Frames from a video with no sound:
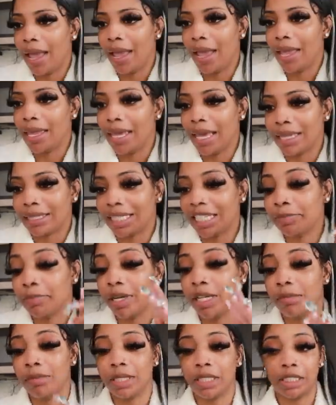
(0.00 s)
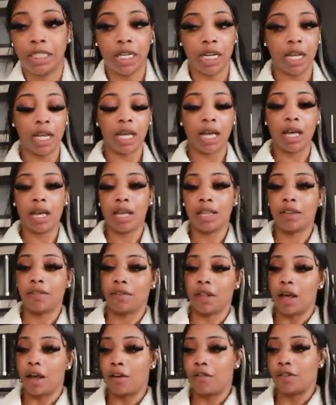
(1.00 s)
And yes, that's pretty much the
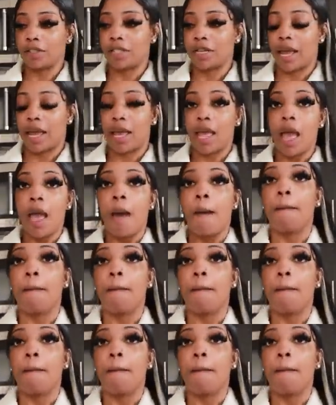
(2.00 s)
vlog for today.